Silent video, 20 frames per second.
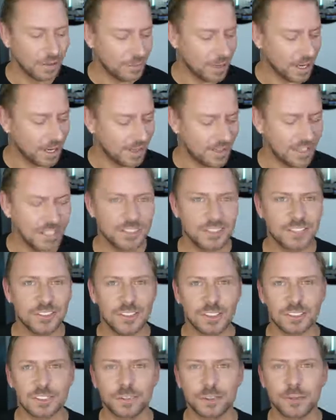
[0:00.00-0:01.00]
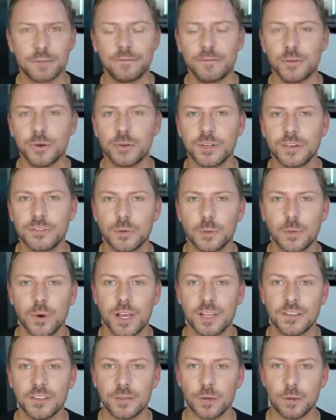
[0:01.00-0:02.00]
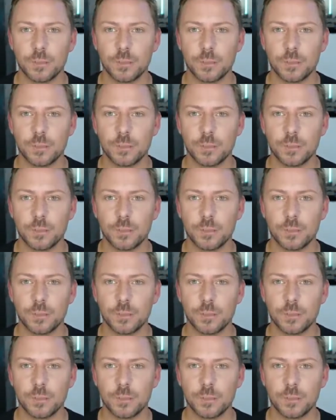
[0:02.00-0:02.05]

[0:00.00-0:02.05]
but this is just sort of 4 different ways